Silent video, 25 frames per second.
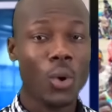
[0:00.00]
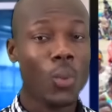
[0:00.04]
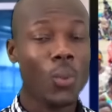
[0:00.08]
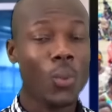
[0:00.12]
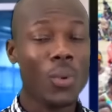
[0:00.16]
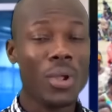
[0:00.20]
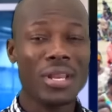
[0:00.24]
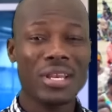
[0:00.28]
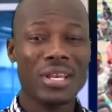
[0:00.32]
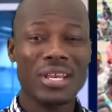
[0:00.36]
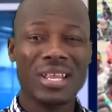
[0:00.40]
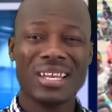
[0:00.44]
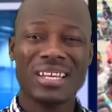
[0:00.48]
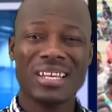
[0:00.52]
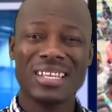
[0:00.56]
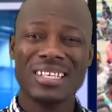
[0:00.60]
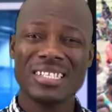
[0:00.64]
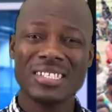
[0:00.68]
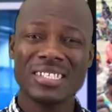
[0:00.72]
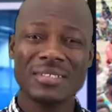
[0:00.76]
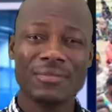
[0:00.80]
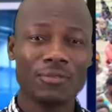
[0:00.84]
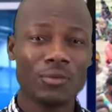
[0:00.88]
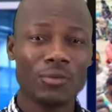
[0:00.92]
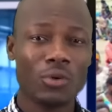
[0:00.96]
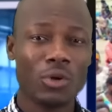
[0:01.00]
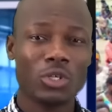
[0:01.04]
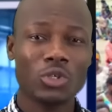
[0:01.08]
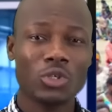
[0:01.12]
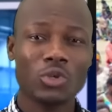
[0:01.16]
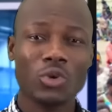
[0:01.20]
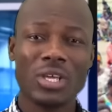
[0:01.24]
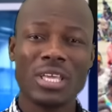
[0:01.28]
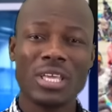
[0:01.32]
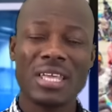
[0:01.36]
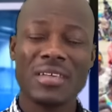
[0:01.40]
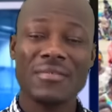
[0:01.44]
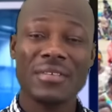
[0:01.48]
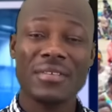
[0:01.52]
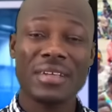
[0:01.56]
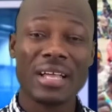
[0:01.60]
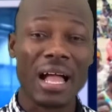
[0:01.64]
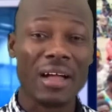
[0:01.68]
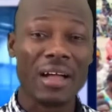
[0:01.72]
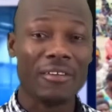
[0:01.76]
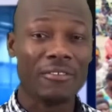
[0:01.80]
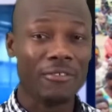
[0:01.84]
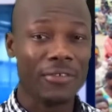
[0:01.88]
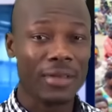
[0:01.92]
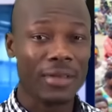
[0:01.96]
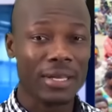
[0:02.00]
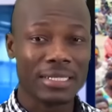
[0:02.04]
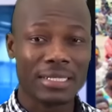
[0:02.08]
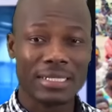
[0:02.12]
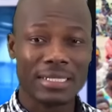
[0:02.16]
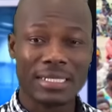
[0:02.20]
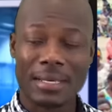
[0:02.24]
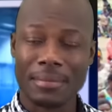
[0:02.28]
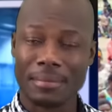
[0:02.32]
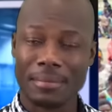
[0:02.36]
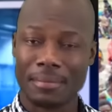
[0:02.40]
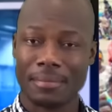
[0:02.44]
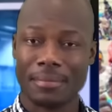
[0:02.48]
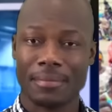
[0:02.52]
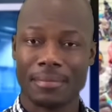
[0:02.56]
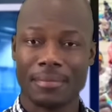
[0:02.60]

when this flood not even affects them,